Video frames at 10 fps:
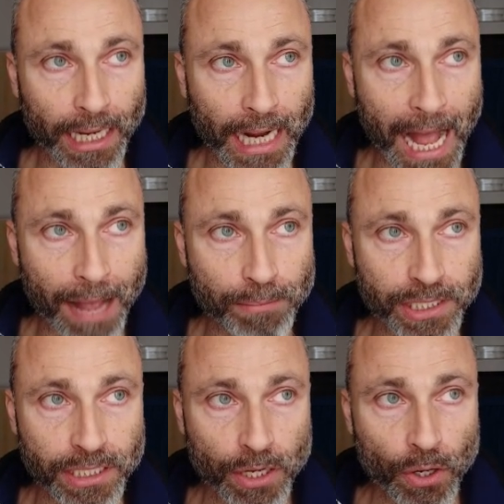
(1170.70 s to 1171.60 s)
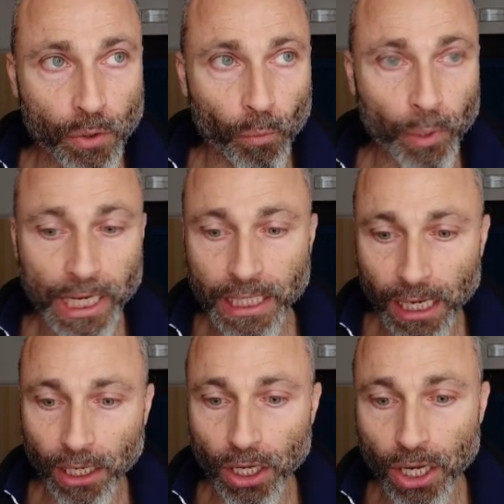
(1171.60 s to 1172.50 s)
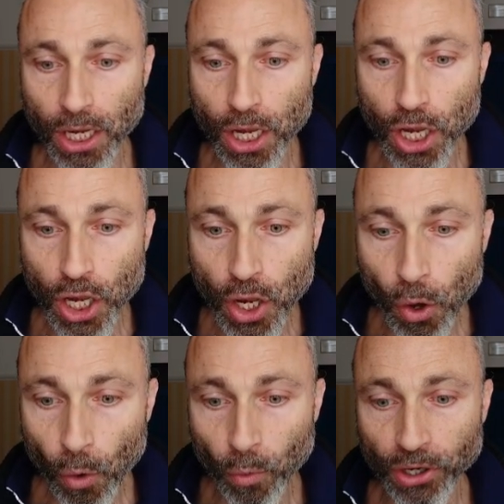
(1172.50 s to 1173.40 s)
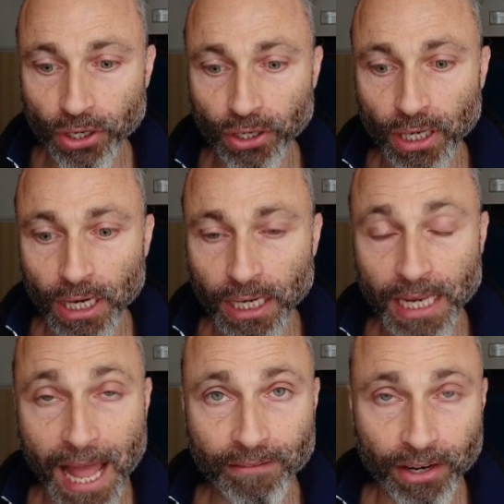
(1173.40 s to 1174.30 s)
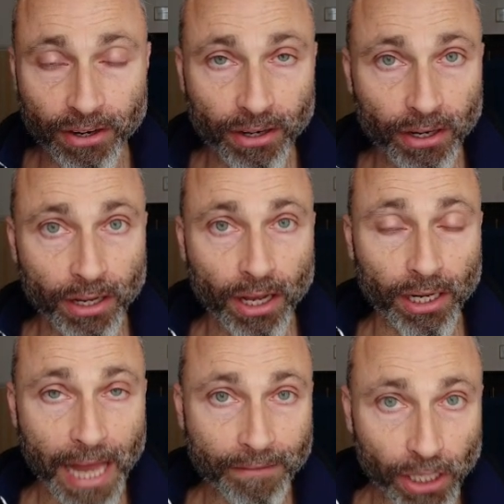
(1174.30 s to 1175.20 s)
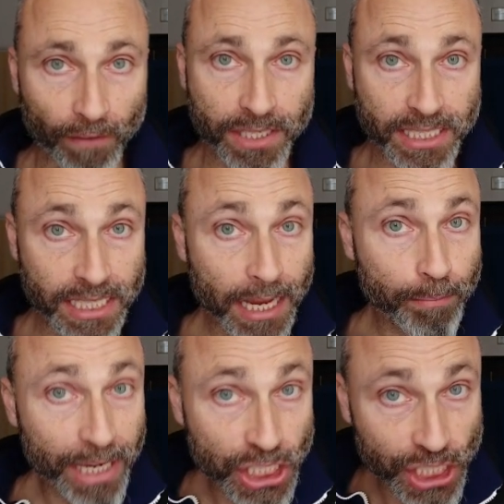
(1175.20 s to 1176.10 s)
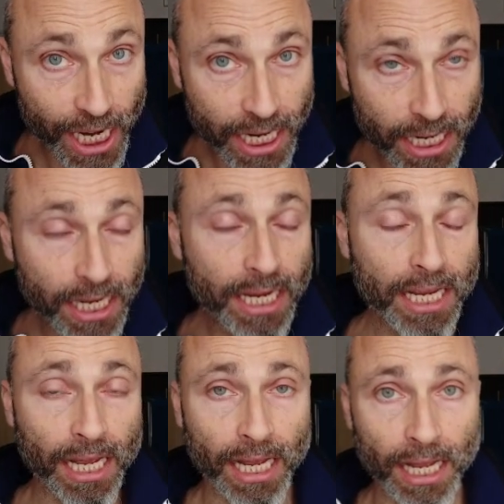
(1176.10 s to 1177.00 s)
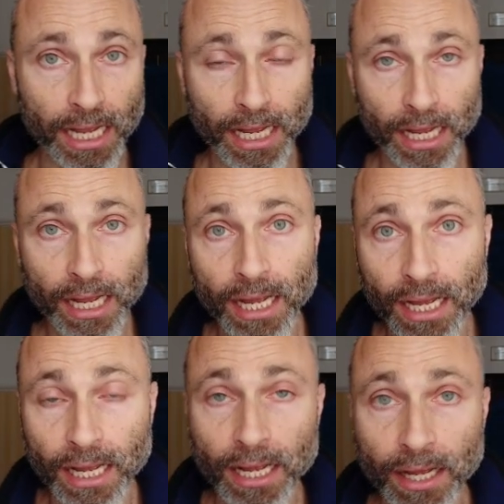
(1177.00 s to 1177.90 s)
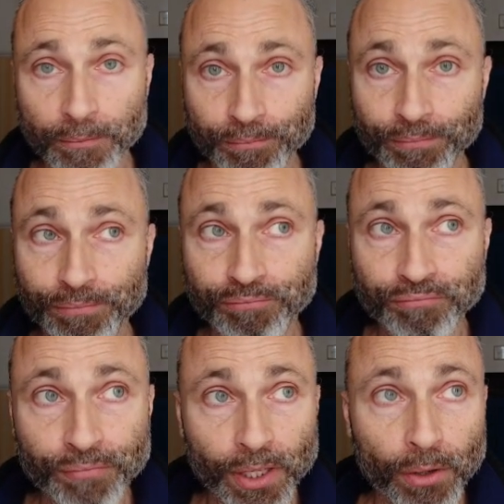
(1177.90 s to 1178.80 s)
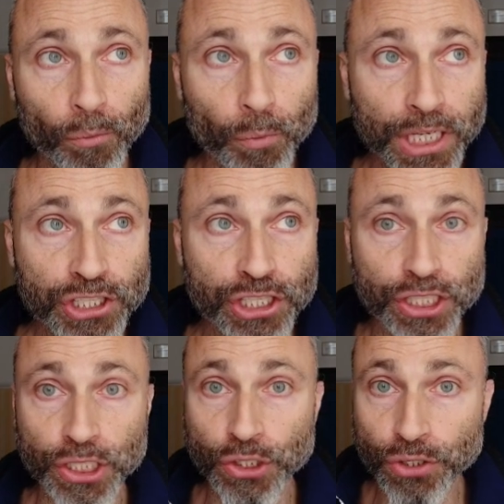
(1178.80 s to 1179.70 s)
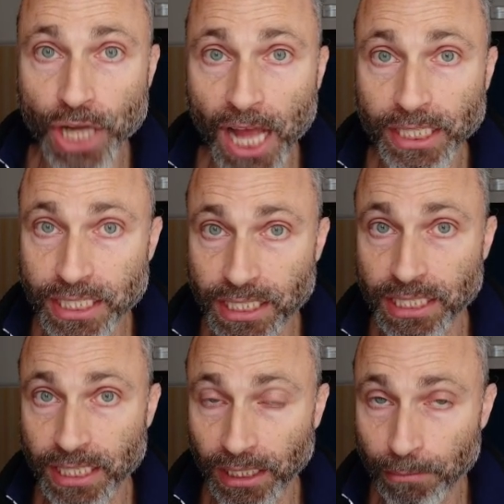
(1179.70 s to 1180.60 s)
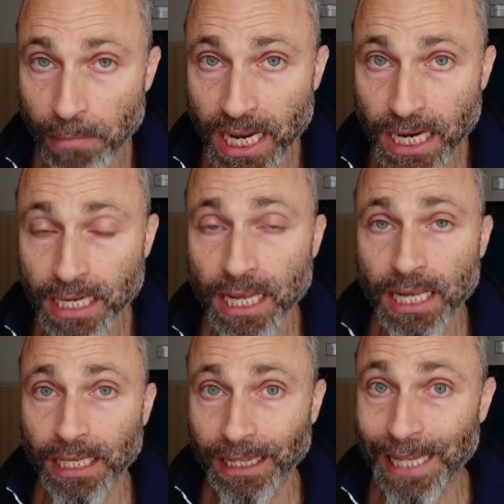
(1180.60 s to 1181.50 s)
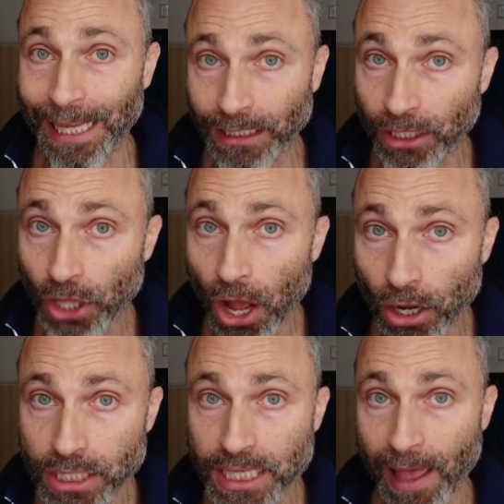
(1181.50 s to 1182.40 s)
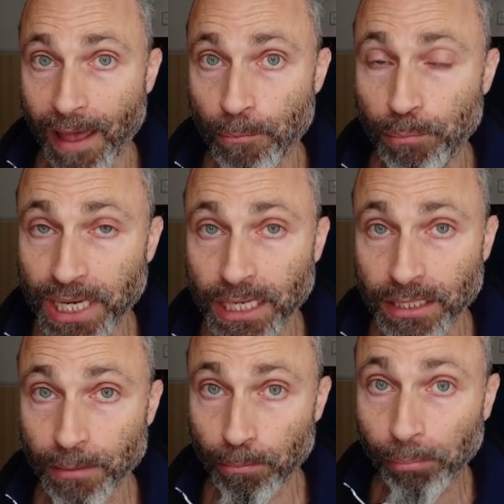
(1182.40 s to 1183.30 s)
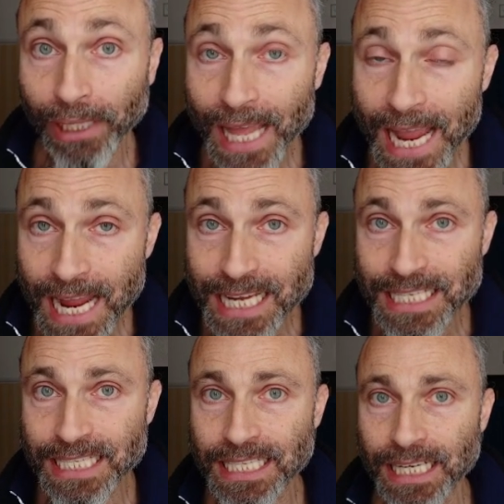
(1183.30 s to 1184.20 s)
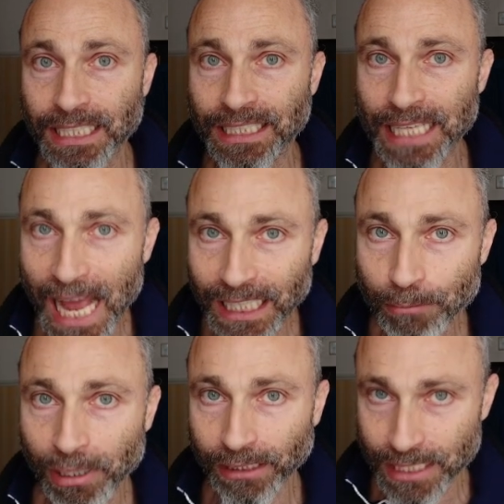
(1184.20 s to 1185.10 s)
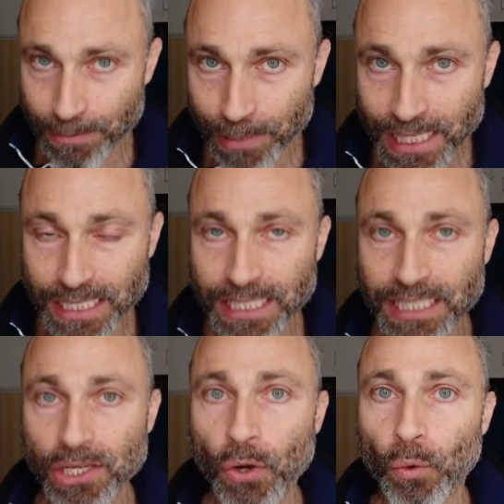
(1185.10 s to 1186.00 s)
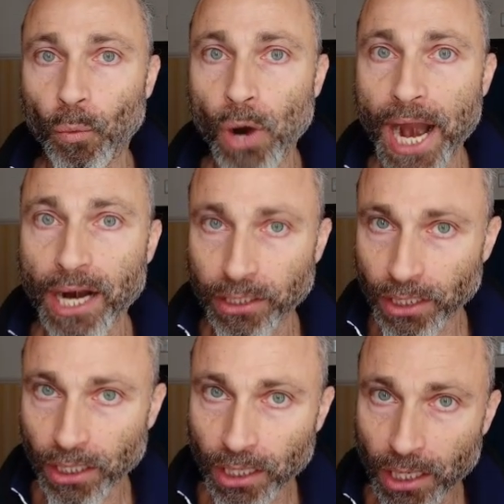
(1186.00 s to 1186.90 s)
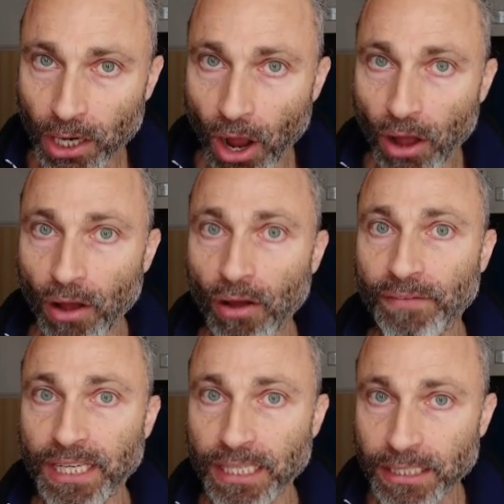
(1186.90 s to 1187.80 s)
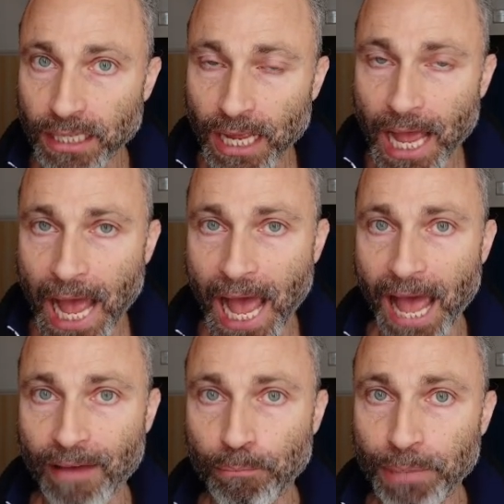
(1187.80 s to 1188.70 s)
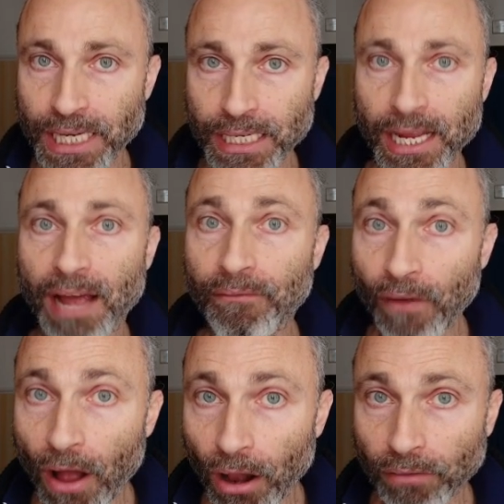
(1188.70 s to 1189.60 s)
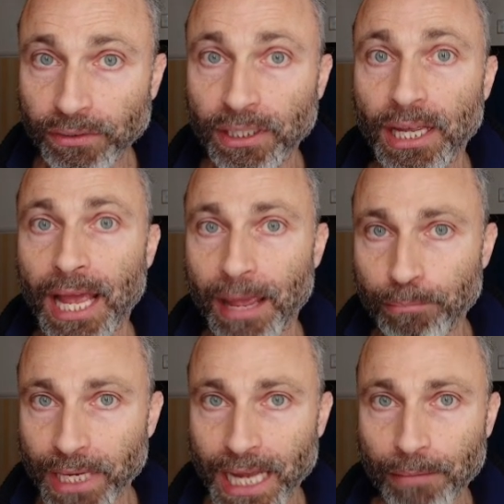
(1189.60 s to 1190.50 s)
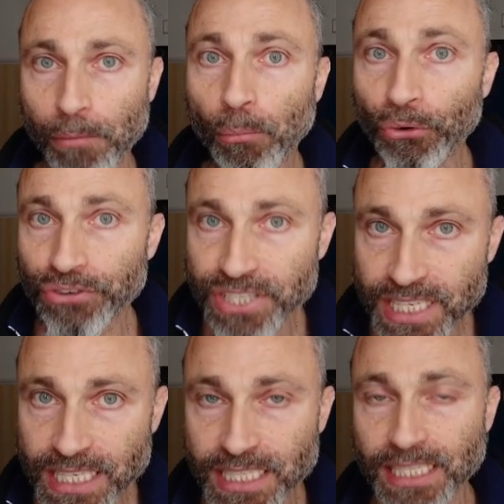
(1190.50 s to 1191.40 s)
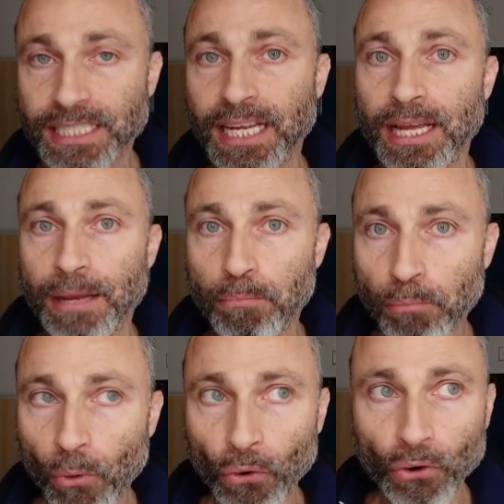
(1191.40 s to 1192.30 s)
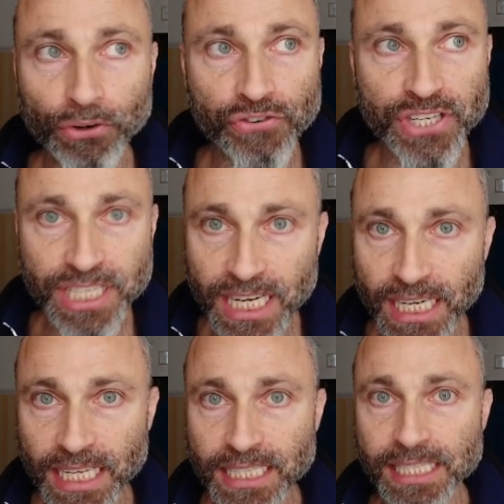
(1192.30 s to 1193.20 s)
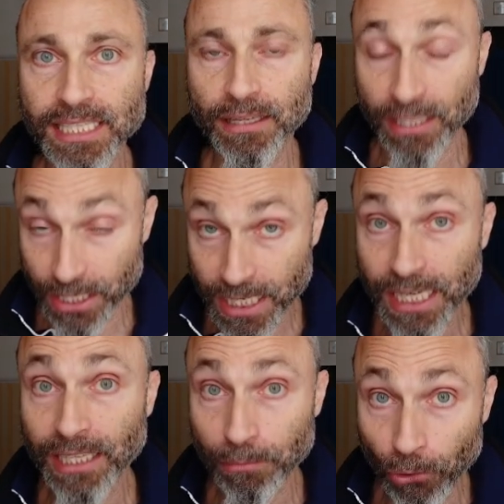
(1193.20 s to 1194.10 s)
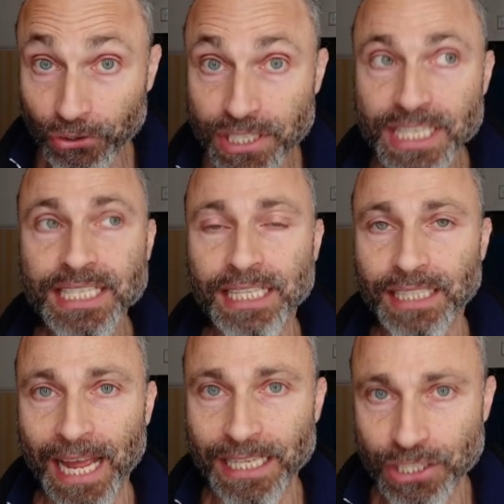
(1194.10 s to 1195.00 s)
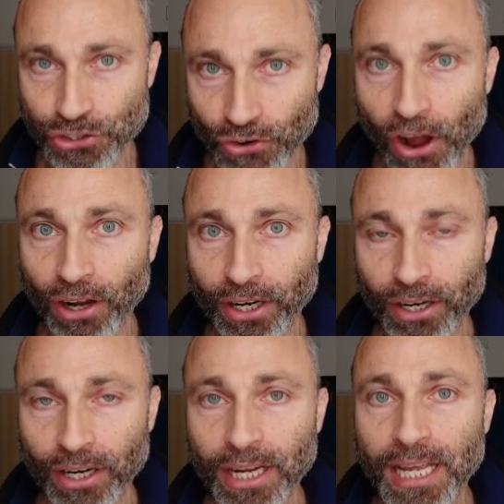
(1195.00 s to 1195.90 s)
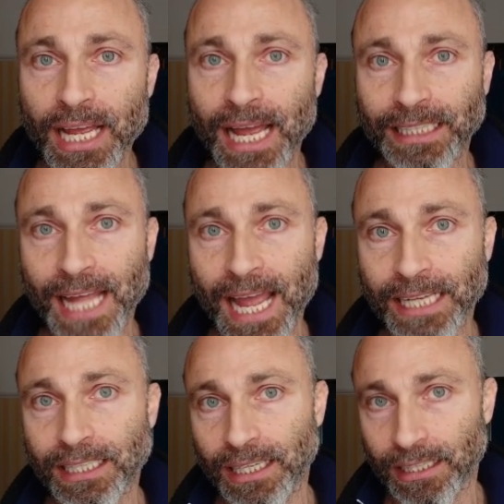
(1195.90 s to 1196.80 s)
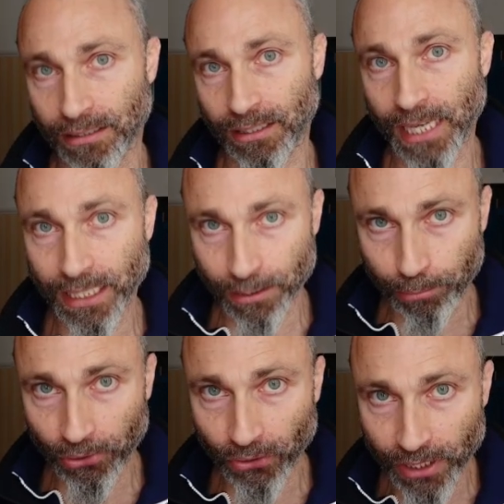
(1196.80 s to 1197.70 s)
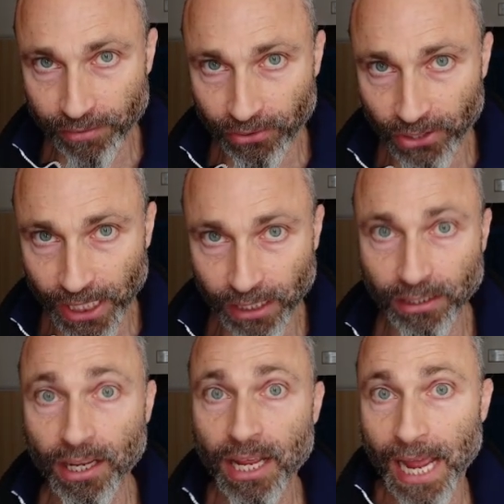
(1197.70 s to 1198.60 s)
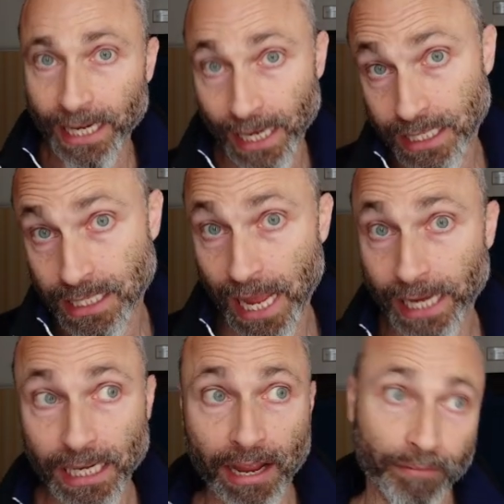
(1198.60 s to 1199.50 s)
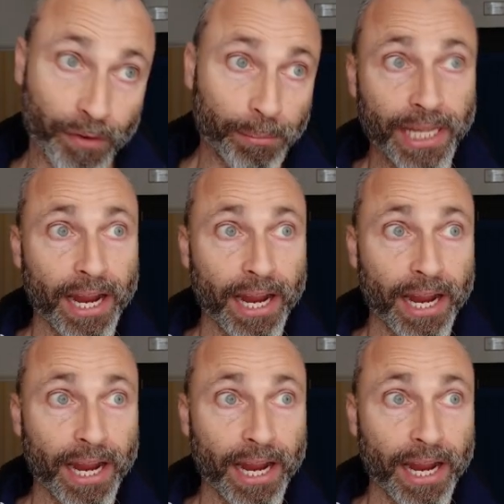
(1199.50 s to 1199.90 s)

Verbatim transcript: comes with a lower level level of CPG um, which do not necessarily mean that the dogs have been the place, the animal, the species where the COVID have been evolved and become more resistant, more resilient, resilient, more resistant and stronger, and then later proliferated and and, and from